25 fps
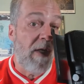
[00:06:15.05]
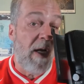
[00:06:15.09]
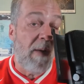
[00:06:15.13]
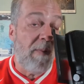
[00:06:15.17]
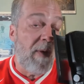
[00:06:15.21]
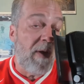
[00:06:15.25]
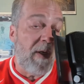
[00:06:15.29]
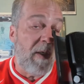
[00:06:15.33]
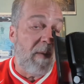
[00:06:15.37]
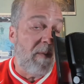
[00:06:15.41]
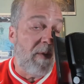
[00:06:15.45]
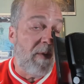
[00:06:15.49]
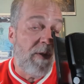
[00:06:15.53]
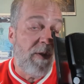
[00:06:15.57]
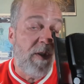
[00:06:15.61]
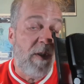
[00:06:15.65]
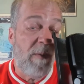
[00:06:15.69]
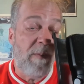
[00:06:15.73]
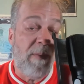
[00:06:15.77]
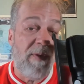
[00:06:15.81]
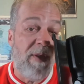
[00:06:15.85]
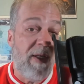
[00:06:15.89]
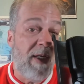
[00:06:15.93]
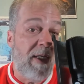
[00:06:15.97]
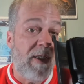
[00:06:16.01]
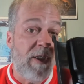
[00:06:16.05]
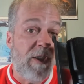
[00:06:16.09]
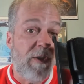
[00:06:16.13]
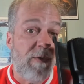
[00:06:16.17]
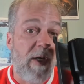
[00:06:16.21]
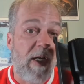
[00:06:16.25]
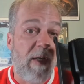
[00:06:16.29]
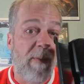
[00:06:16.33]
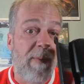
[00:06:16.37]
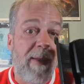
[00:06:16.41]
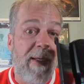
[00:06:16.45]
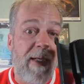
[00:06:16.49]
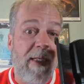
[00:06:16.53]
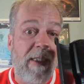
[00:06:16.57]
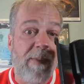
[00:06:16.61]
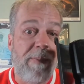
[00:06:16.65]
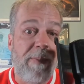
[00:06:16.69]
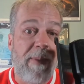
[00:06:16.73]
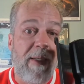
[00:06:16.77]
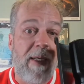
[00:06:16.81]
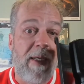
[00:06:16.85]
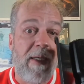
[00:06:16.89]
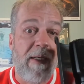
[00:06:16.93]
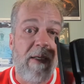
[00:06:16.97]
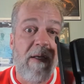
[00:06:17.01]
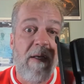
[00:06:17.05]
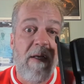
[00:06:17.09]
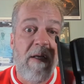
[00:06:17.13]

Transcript: I'm not a Muslim, but they didn't strike me as being,